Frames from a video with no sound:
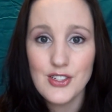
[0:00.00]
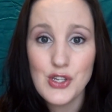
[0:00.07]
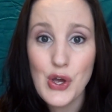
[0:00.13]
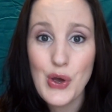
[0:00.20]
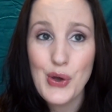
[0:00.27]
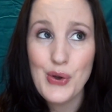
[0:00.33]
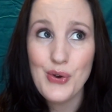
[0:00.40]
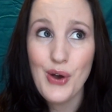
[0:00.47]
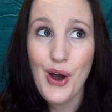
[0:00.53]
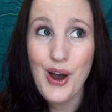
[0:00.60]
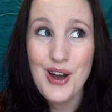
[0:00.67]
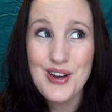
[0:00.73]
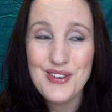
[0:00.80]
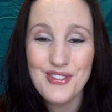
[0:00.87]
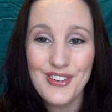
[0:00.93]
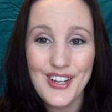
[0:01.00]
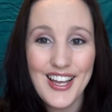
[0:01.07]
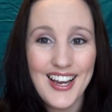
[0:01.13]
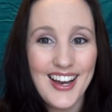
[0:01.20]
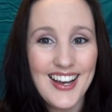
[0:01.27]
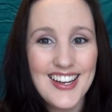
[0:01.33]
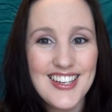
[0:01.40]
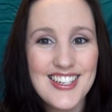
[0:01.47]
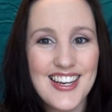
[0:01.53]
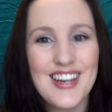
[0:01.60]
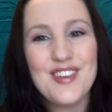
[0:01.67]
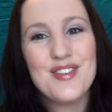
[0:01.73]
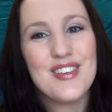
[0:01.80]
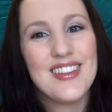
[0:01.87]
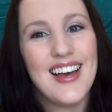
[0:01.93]
So hopefully I
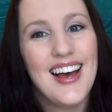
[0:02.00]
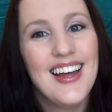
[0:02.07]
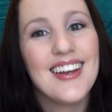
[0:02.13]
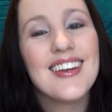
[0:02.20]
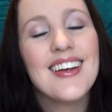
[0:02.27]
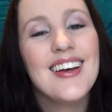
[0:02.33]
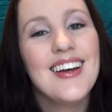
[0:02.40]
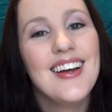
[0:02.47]
achieved that.